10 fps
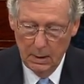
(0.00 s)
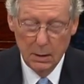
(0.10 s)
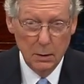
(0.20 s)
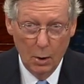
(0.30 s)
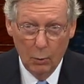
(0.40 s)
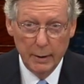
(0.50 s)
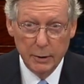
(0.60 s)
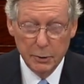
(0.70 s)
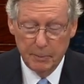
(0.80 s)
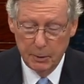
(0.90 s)
No one
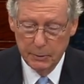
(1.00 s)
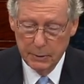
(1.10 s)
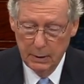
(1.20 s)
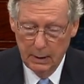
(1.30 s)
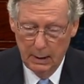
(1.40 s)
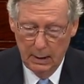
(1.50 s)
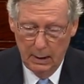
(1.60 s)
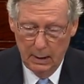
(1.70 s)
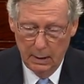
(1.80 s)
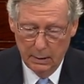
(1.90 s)
disputes
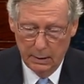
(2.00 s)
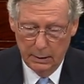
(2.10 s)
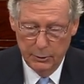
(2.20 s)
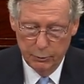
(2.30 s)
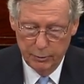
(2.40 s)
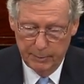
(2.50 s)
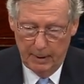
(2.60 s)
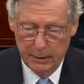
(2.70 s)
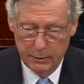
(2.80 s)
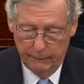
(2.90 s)
that those
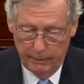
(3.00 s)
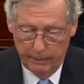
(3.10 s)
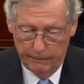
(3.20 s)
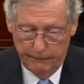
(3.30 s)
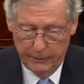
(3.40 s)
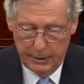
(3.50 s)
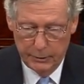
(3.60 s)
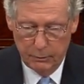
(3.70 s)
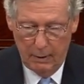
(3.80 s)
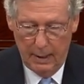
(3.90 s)
responsible for these
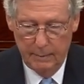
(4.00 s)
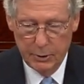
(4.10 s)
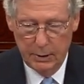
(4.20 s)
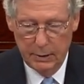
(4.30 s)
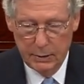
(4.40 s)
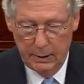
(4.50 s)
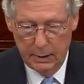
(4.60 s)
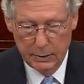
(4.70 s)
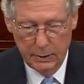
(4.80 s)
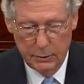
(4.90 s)
crimes against the
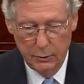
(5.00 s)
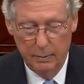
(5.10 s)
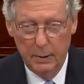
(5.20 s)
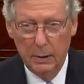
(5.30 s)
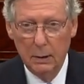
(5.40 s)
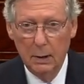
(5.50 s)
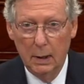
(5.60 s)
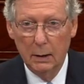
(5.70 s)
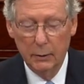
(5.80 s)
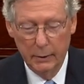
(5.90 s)
innocent should be
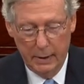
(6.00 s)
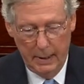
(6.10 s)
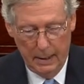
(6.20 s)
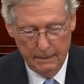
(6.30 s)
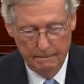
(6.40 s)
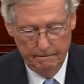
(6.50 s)
held to account.